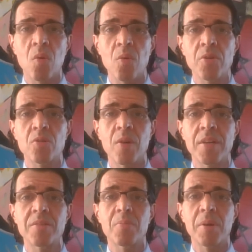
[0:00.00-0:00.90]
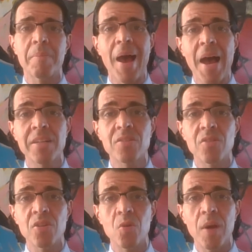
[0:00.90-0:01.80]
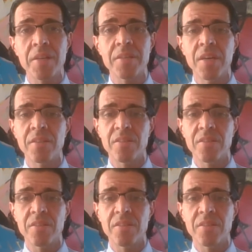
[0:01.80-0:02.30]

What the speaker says: or you're trying to bring back to the US